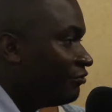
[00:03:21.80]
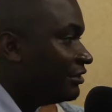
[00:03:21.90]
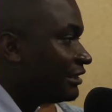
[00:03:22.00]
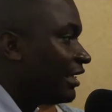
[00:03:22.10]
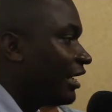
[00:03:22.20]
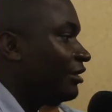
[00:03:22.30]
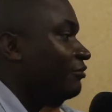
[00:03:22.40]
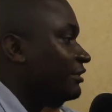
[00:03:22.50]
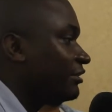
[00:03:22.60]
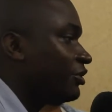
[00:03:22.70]
It was like, it
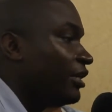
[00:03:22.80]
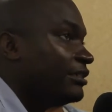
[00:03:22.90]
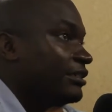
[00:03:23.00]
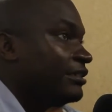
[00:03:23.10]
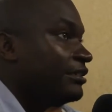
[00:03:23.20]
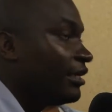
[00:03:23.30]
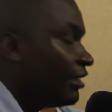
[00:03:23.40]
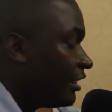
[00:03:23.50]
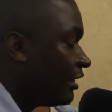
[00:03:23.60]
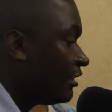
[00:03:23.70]
was the craziest
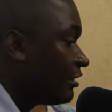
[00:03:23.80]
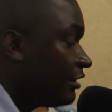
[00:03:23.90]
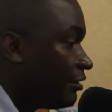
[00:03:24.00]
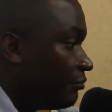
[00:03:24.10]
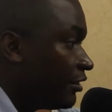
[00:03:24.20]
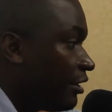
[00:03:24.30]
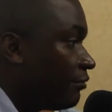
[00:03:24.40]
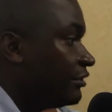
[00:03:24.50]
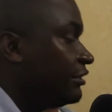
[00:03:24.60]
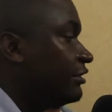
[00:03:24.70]
thing, man.
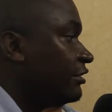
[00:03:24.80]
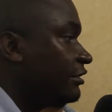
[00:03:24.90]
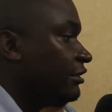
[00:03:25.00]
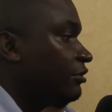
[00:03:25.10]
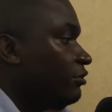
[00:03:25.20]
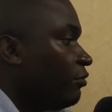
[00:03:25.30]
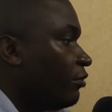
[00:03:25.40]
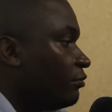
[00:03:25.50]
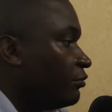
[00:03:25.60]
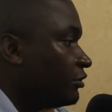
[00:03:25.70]
Our teachers, they didn't know
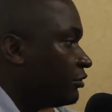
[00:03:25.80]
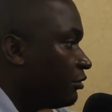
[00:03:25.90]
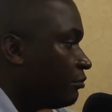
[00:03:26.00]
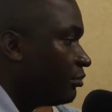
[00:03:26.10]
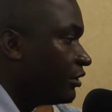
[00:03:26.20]
what we were doing.